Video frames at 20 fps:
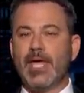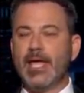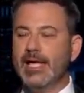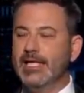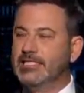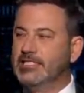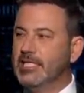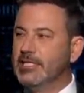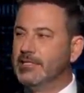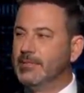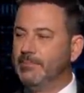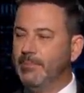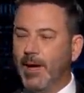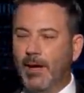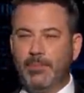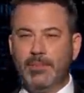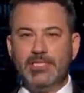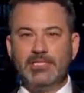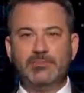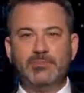it's, the
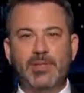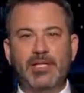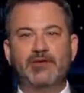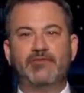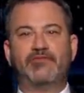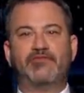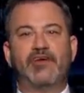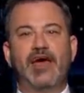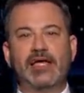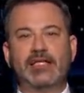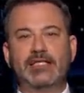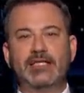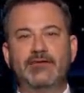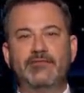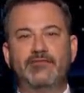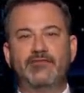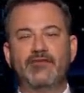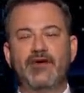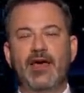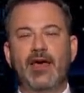bubble has been
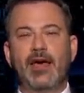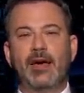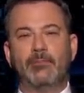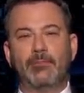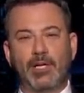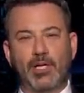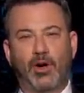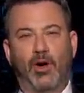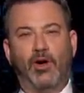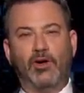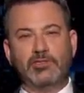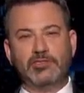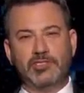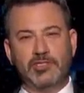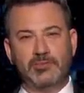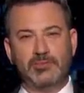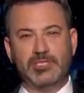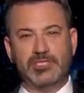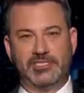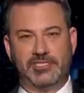effective, but
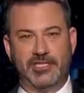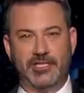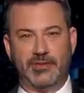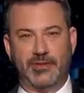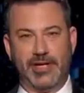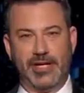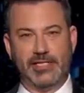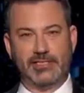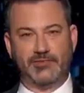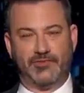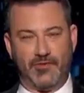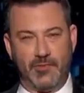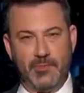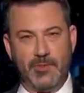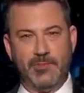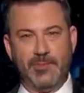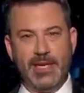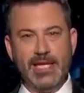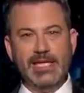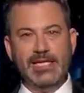also mysterious. From
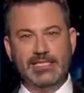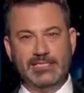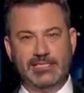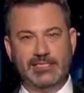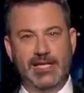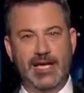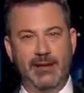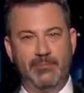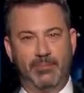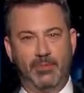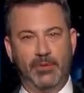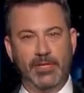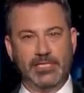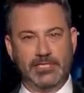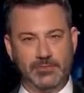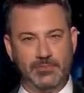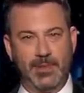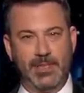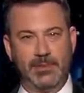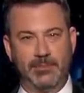a media standpoint,
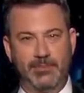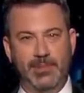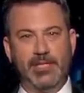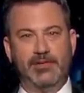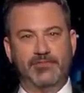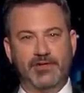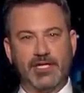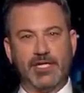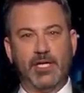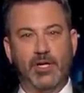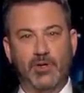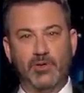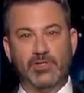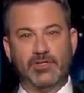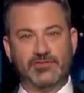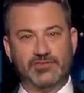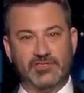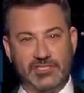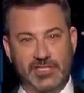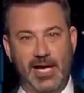it's been a bit of a cone
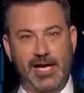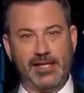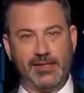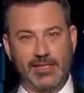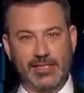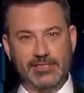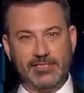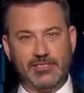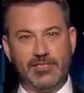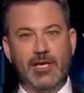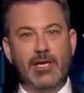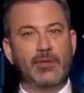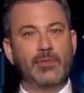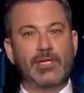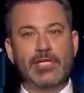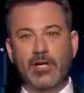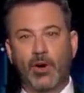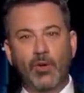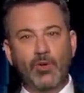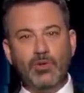of silence.
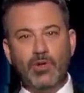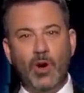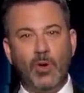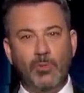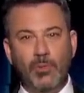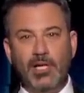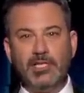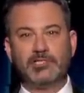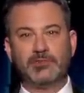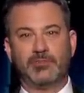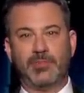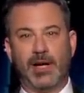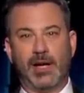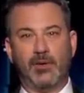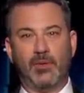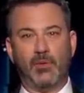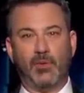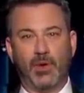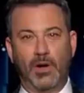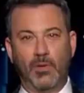We don't know much
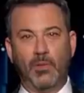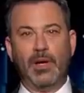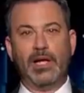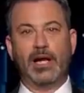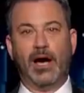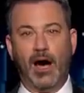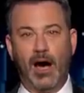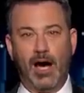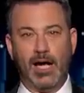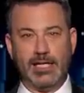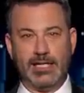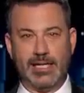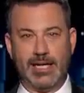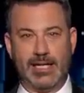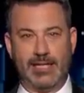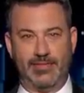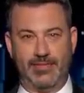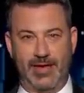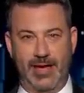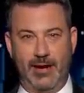about what went on
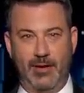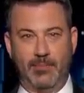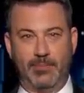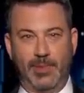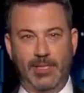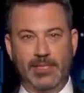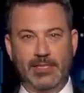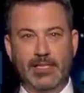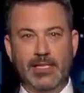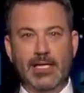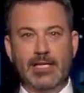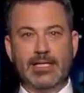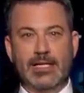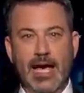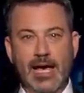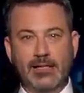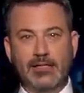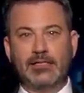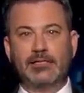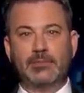in there, but
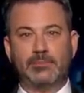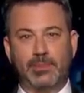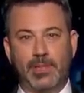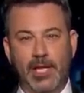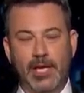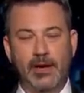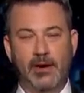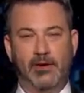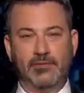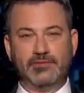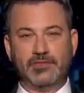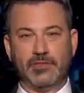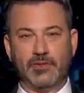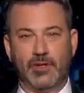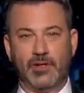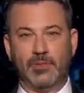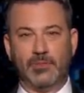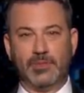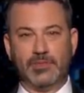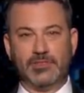now that the playoffs are
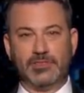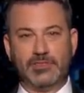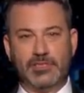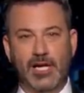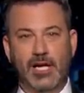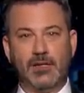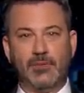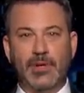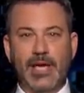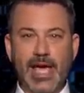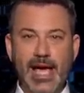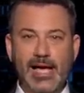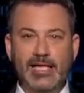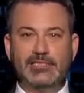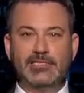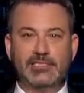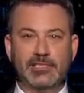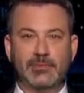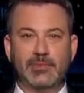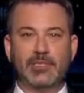almost done, we
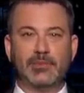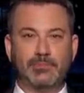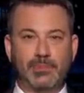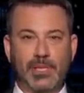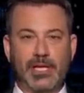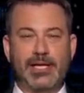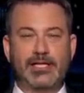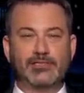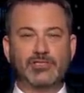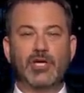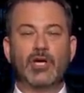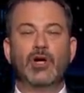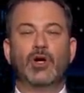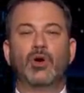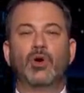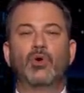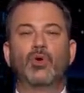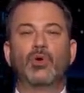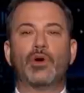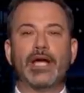asked some of the players
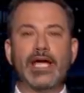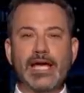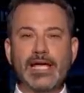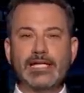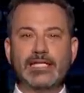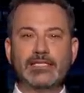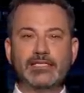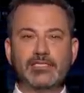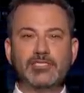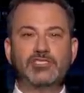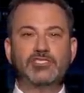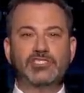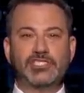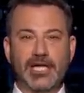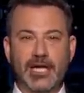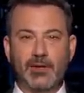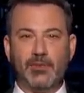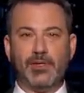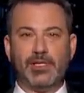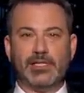who were in it to
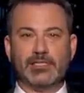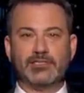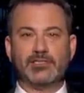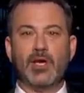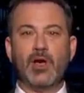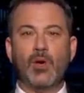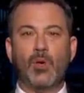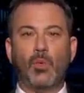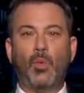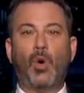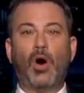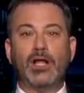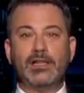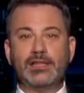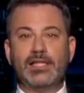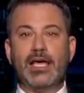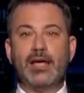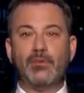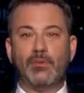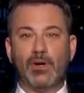share with us
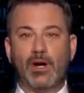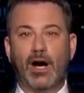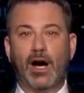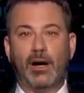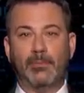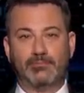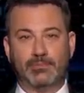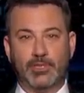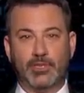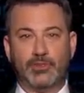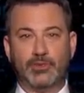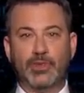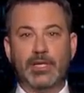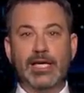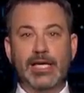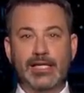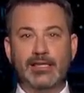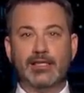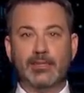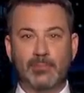what they were up to
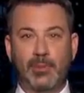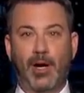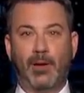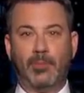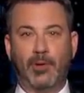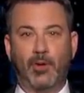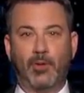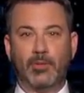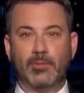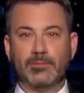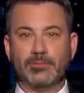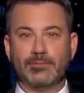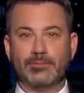in the bubble.